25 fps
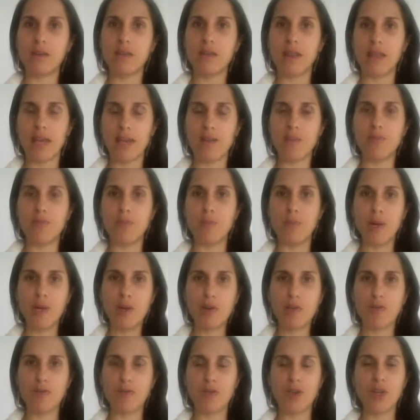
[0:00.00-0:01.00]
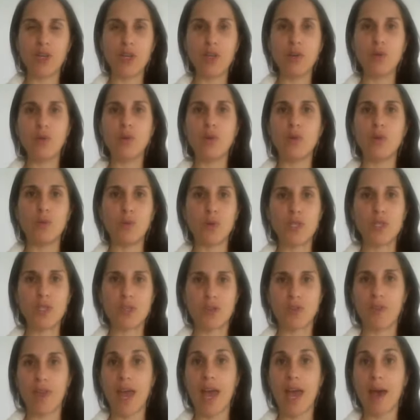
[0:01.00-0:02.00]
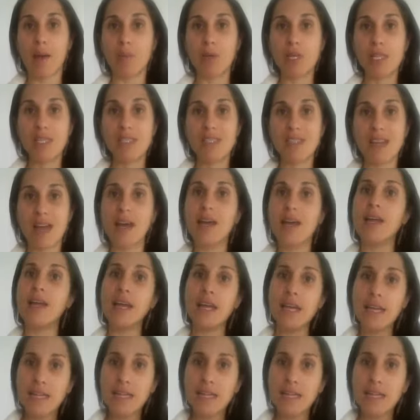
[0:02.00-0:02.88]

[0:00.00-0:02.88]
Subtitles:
life better for you and which are the habits that